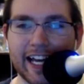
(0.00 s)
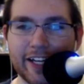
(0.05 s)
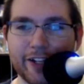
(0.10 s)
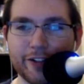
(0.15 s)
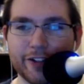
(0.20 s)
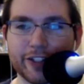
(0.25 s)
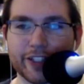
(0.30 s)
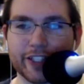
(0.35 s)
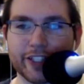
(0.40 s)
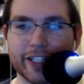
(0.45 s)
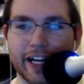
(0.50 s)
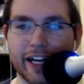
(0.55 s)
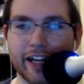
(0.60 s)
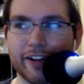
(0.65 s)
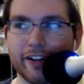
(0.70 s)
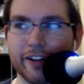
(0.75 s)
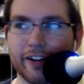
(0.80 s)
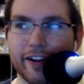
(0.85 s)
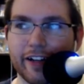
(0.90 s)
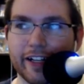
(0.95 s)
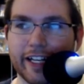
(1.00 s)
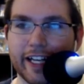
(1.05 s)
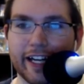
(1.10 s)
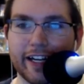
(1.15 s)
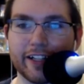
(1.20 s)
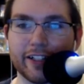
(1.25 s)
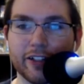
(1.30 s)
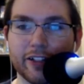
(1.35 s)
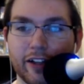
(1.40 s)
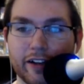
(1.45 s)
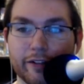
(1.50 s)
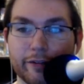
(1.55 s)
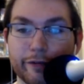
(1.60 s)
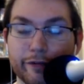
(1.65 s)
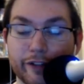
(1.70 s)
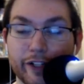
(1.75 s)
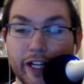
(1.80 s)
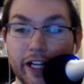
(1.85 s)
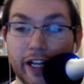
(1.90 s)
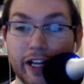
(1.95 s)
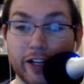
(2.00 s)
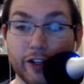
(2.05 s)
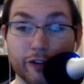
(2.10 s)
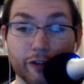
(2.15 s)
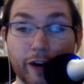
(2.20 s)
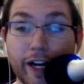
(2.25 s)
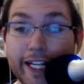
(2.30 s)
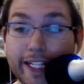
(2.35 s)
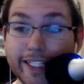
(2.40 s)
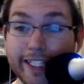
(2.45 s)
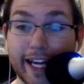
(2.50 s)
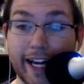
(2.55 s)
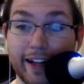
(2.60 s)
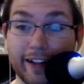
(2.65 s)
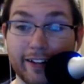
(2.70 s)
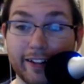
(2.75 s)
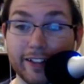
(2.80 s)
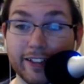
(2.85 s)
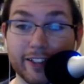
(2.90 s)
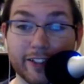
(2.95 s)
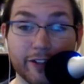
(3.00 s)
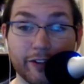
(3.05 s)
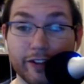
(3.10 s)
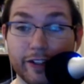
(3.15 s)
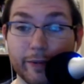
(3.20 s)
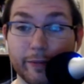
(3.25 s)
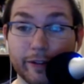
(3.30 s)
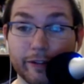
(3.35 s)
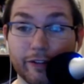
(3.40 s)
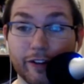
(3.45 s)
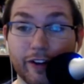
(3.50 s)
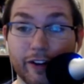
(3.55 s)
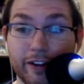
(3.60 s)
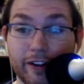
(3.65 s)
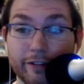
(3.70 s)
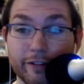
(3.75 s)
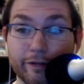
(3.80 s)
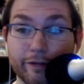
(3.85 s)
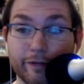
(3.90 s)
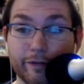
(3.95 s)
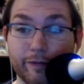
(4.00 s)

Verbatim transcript: and you're just kind of getting a lot of great talents, don't get me wrong,